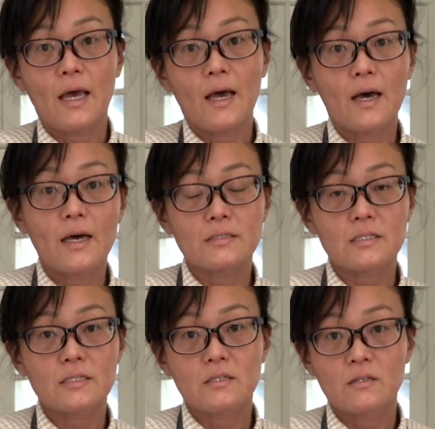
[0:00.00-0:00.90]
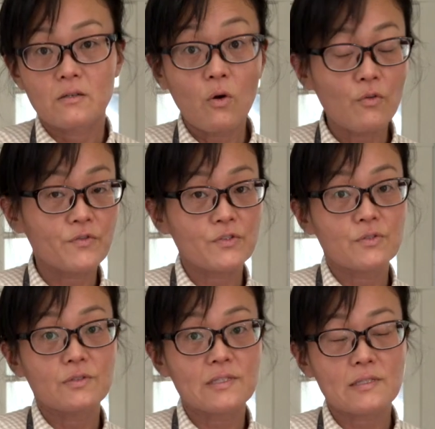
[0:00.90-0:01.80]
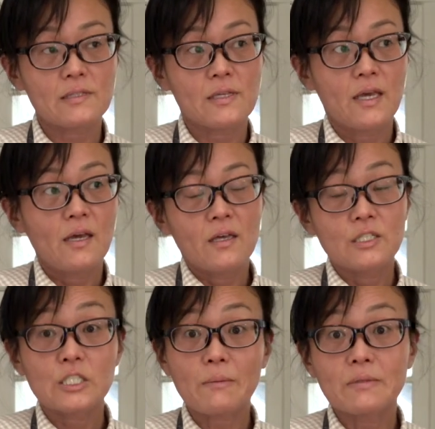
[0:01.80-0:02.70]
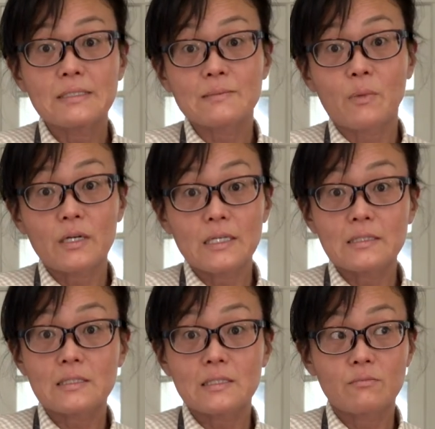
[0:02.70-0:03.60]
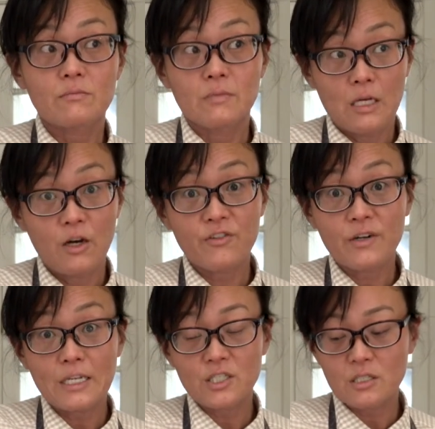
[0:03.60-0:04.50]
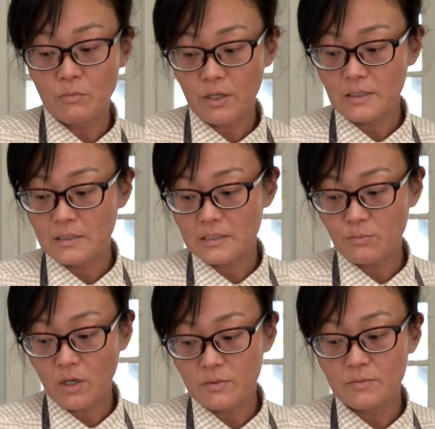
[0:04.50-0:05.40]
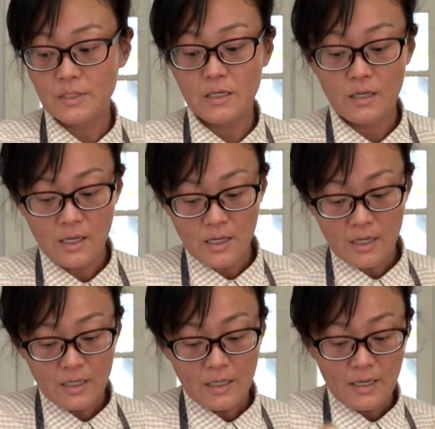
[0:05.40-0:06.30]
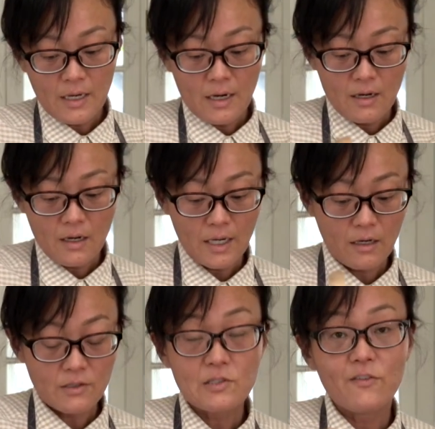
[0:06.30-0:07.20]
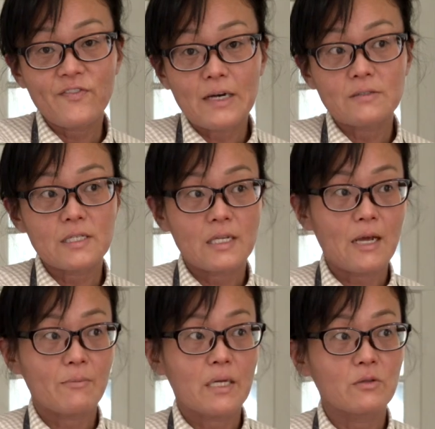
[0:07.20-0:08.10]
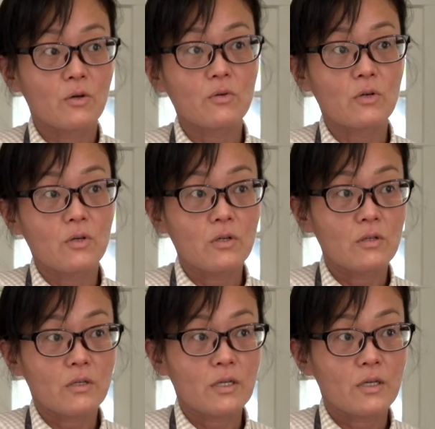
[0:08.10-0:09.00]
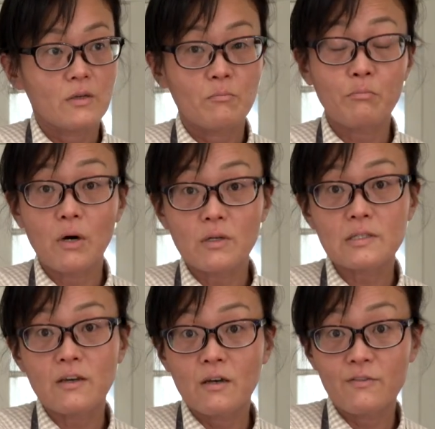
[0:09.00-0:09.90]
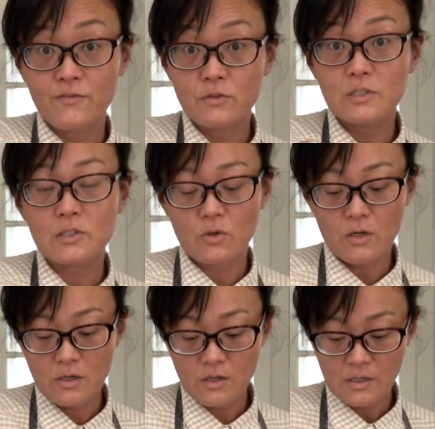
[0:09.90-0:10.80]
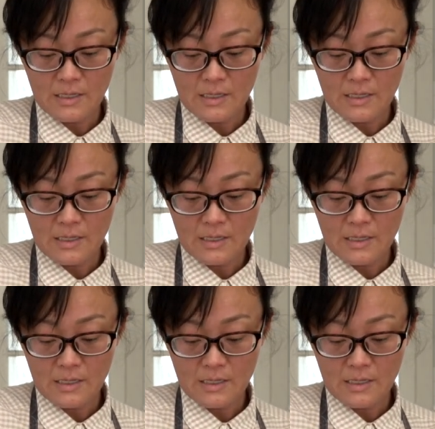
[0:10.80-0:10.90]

at Whole Foods, Japanese markets, other Asian markets probably. I also found it at my local bulk food store.